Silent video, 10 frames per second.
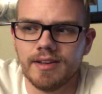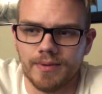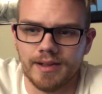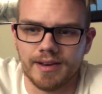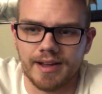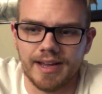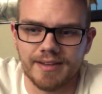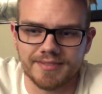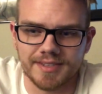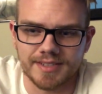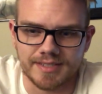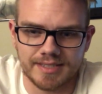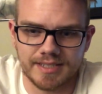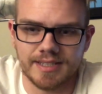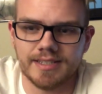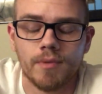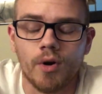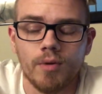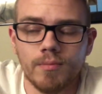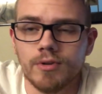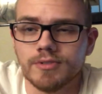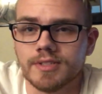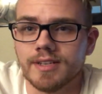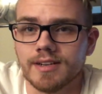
when I have to sit almost in